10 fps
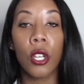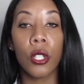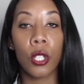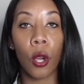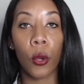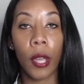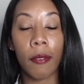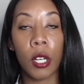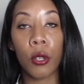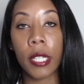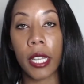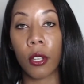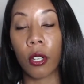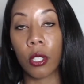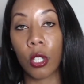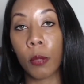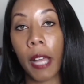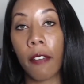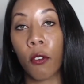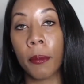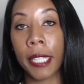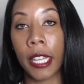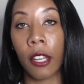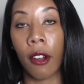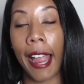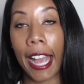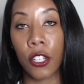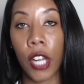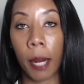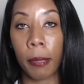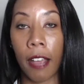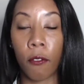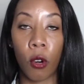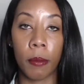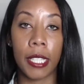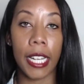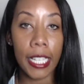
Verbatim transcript: So you have to understand there are search platforms and there are hashtag platforms.